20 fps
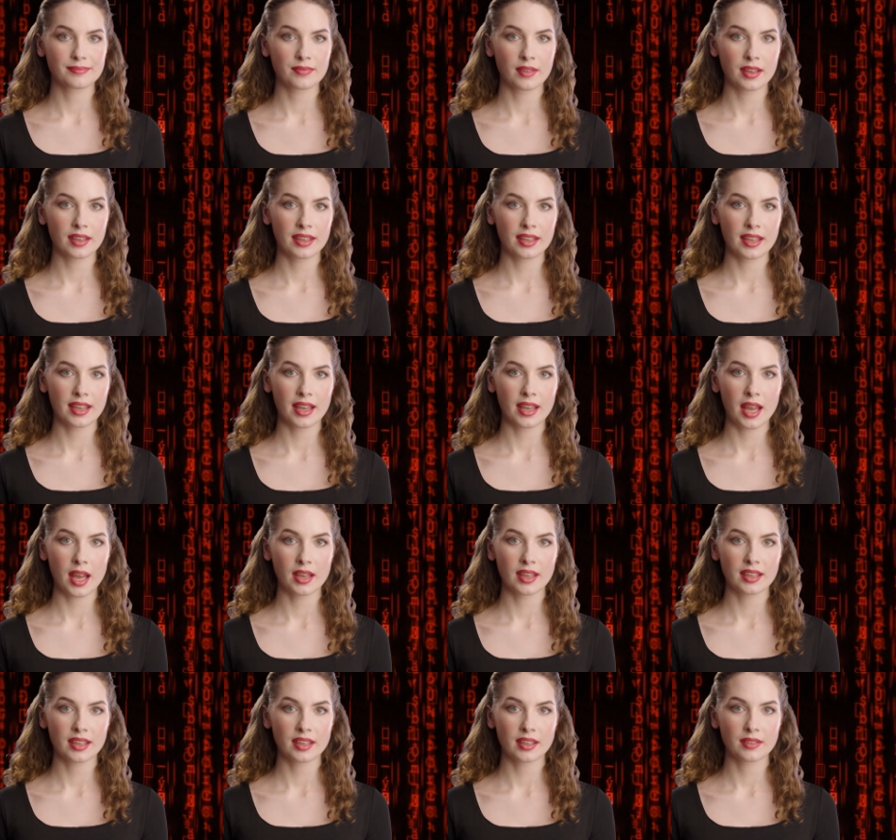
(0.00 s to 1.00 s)
Foster a
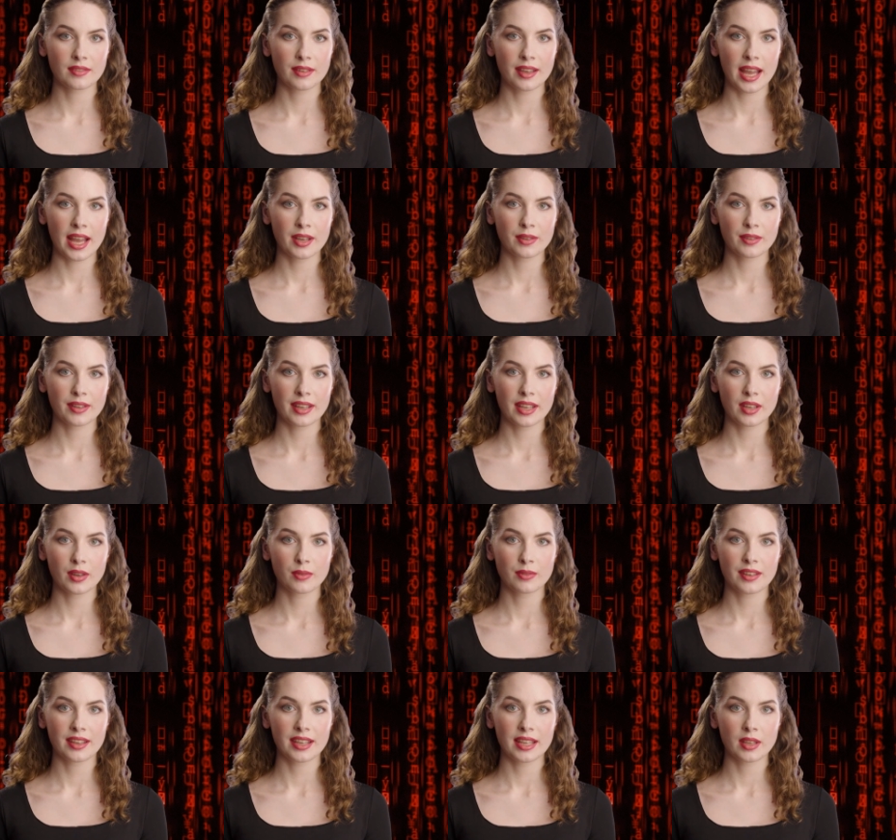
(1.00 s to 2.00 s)
culture of
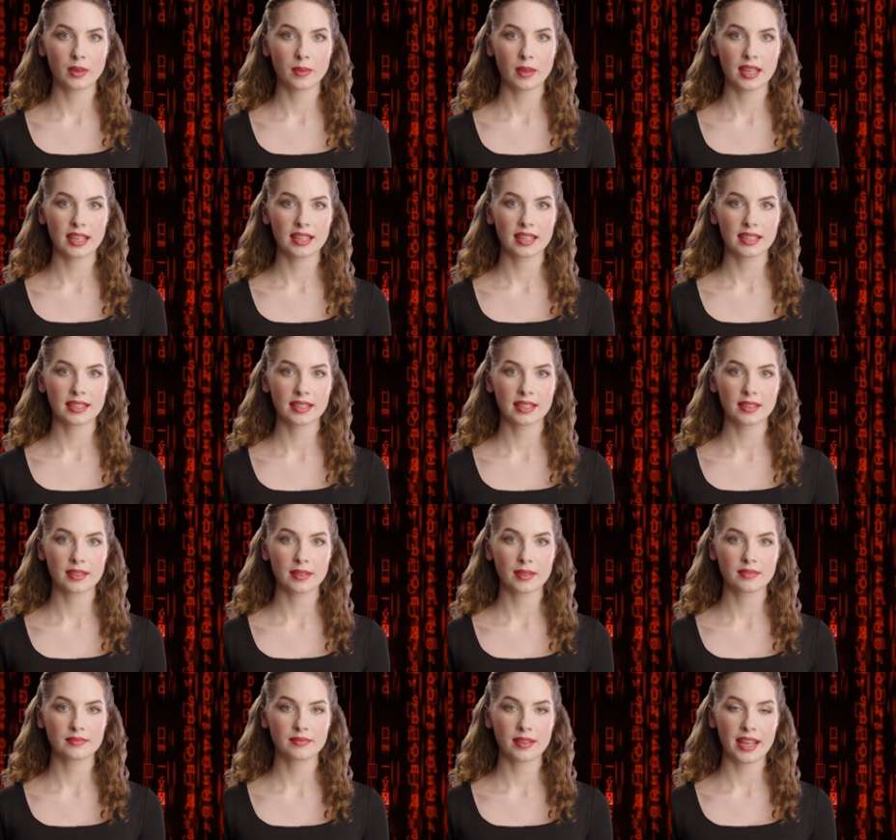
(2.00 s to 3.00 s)
cybersecurity awareness.
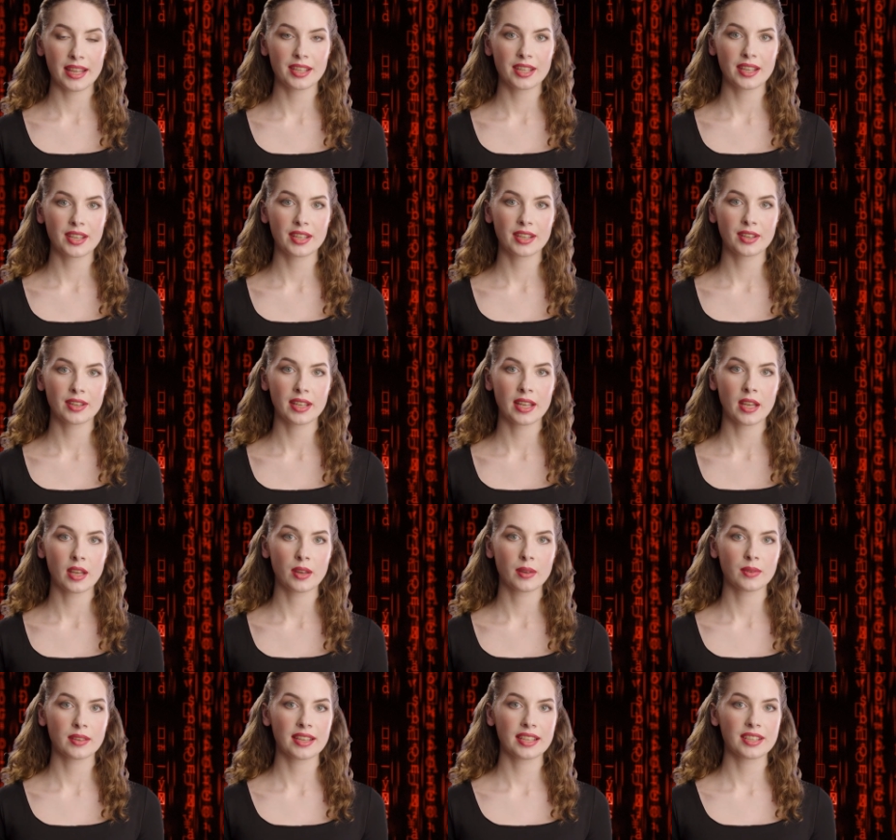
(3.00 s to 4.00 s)
Finally,
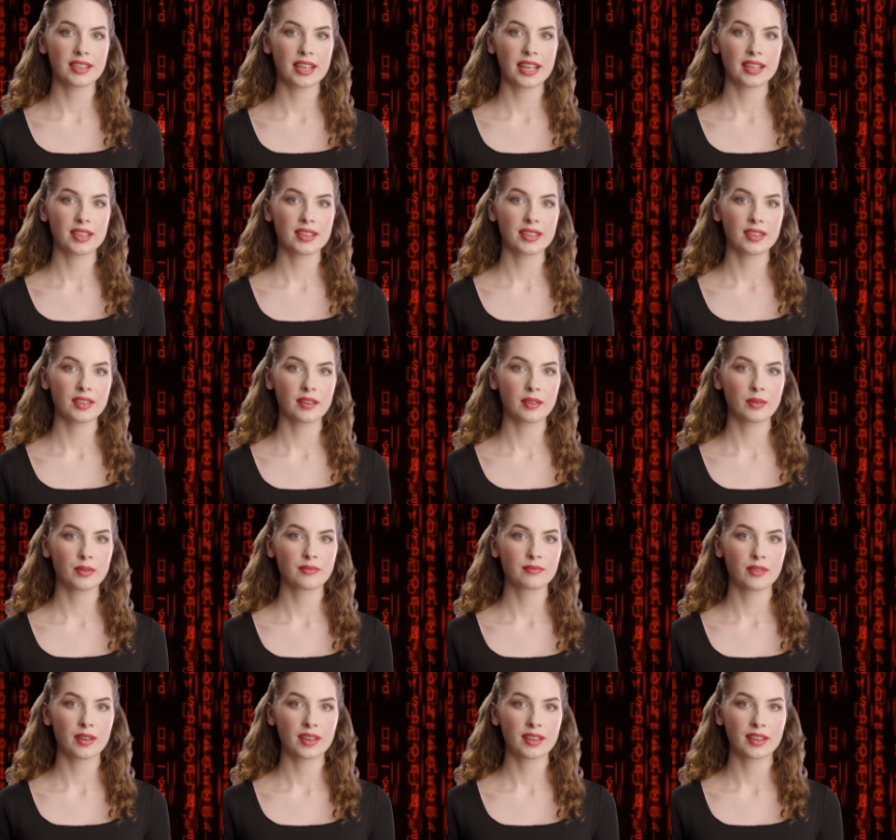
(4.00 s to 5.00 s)
organizations
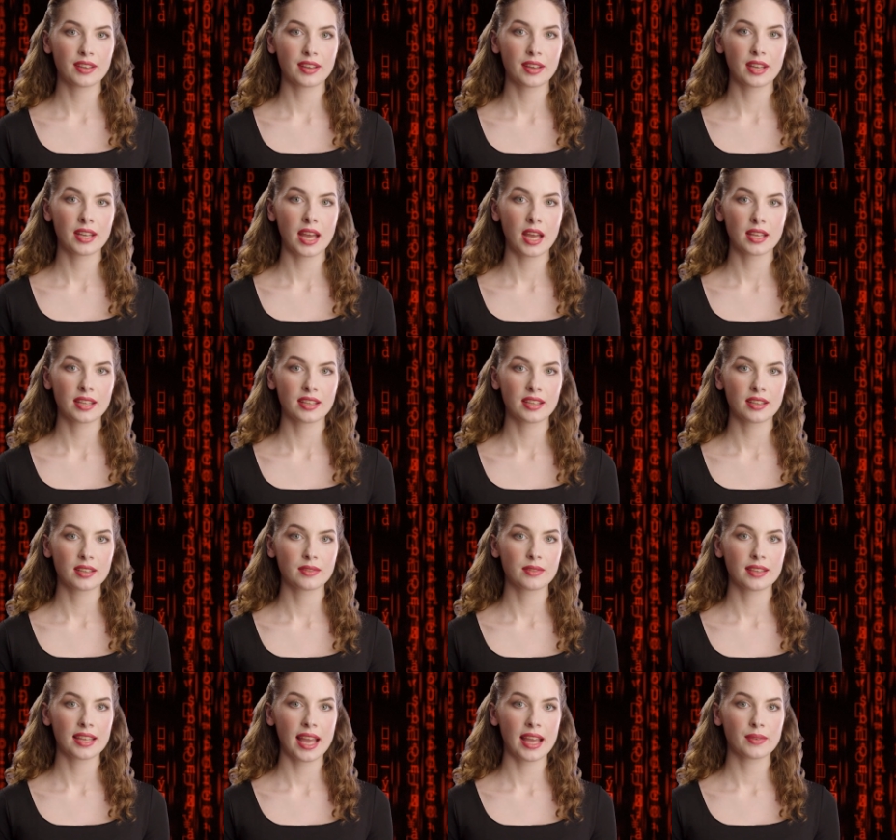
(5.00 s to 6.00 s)
should foster a culture
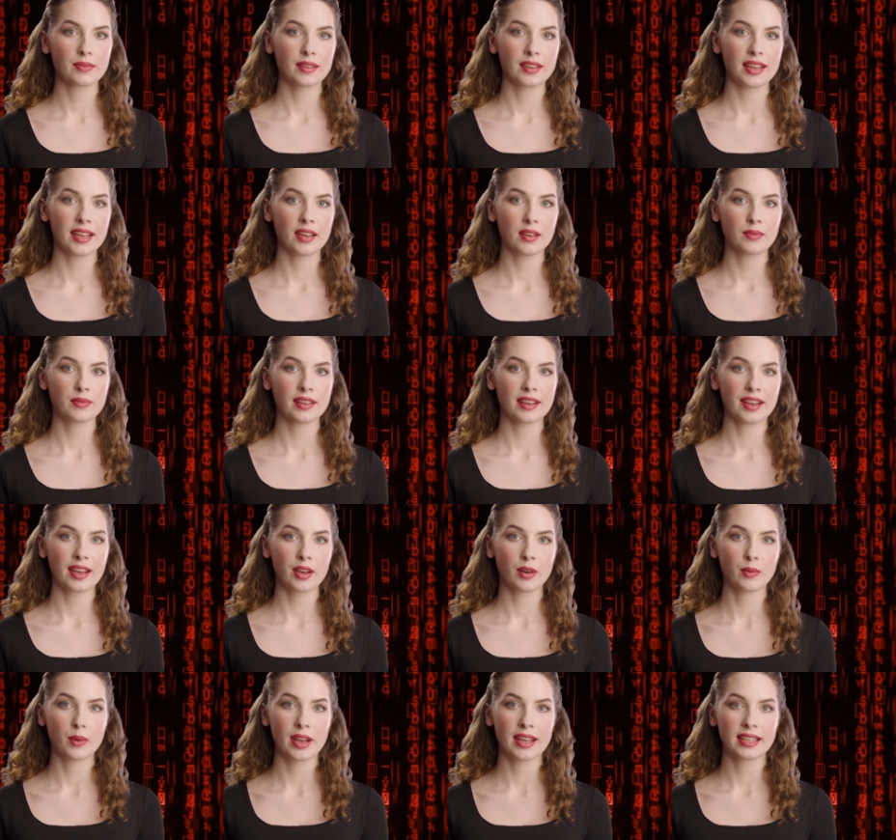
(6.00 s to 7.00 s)
of
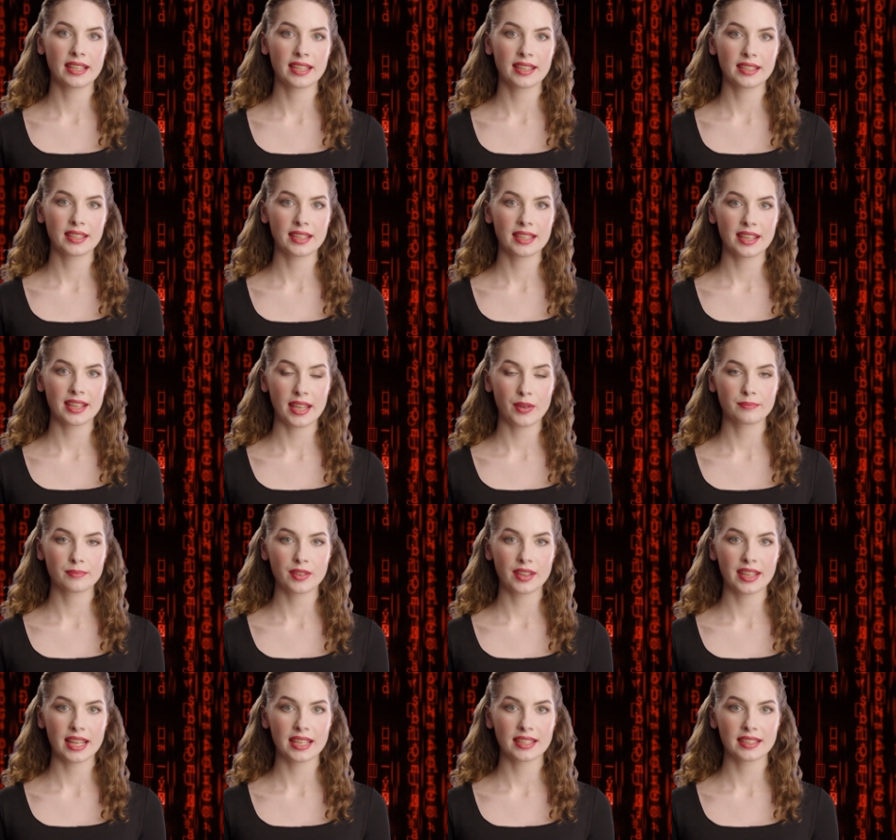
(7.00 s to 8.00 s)
cybersecurity awareness that
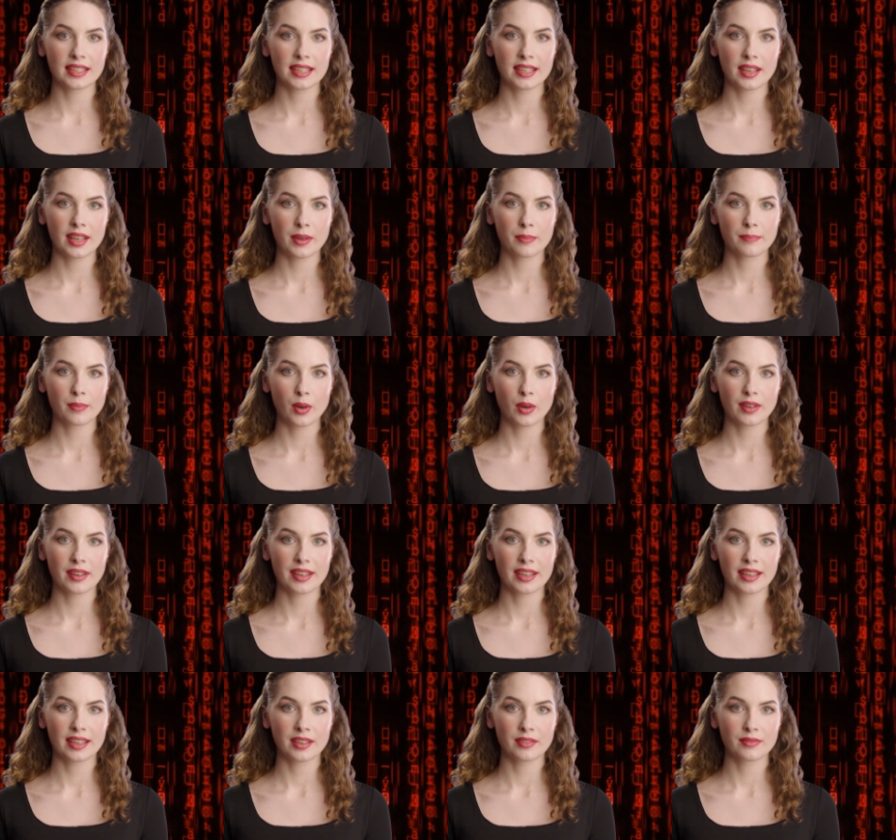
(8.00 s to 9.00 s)
emphasizes the
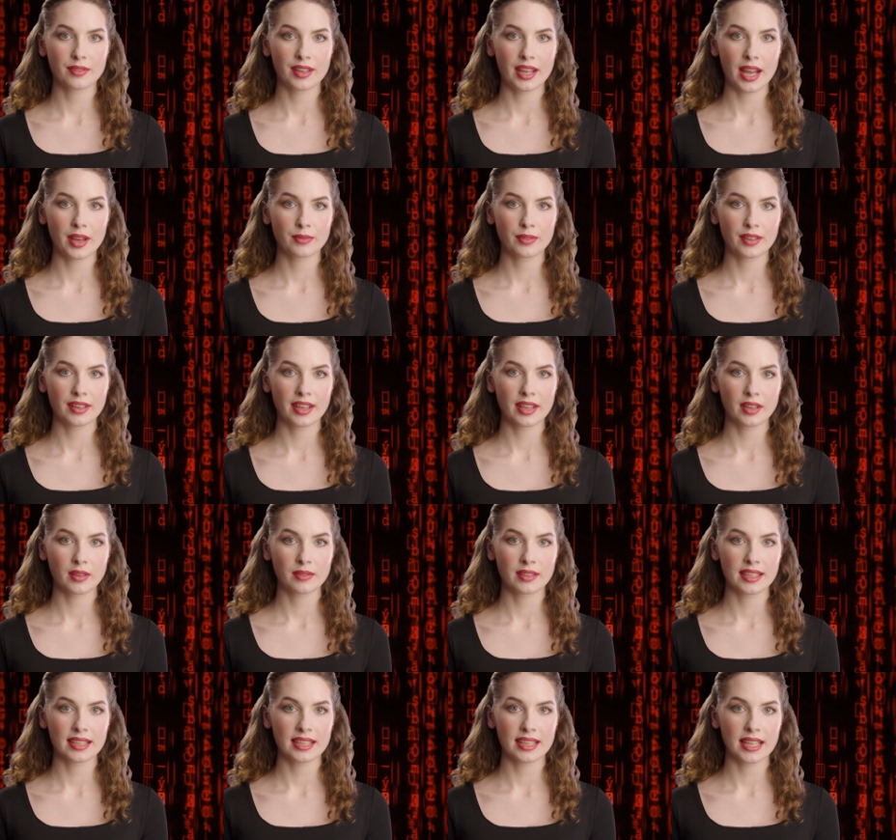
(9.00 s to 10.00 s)
importance of
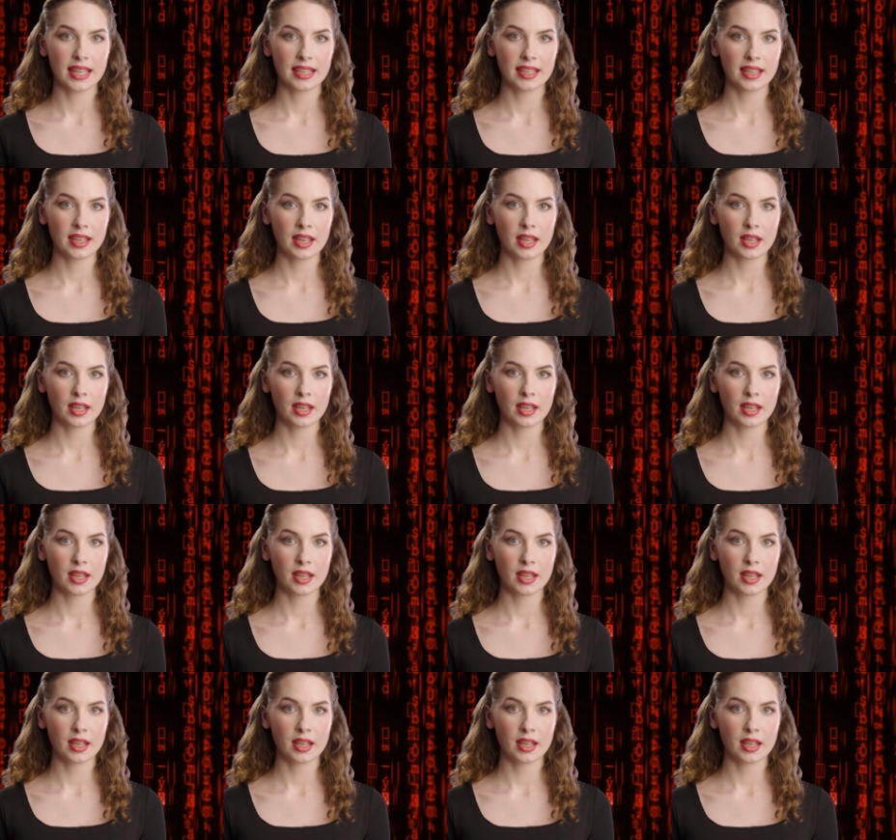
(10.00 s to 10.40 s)
cybersecurity and